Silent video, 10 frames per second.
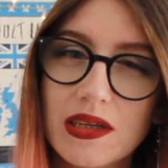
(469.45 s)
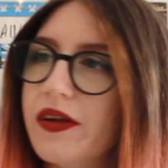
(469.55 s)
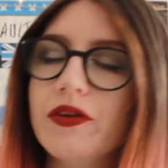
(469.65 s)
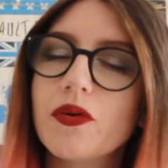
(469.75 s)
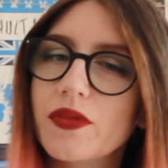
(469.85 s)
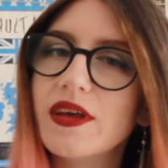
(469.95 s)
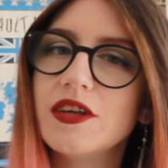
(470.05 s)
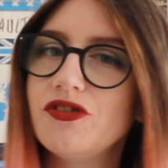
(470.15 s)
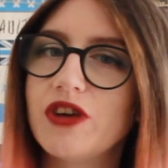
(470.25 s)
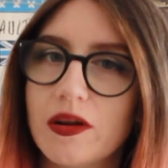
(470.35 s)
I know that
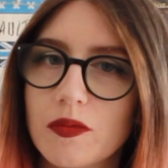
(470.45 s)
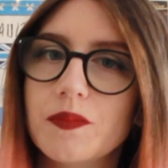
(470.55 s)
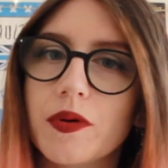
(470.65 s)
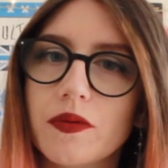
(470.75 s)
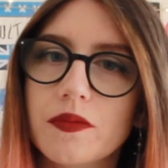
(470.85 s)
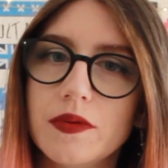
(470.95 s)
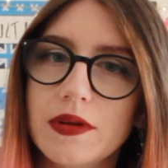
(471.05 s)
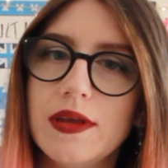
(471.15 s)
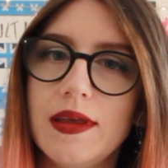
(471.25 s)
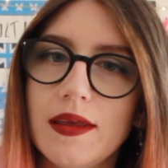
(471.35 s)
in Shadow and Bone
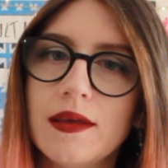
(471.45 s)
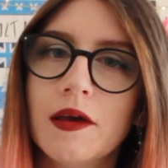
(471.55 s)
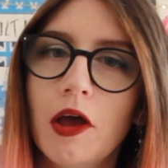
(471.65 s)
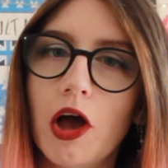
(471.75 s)
he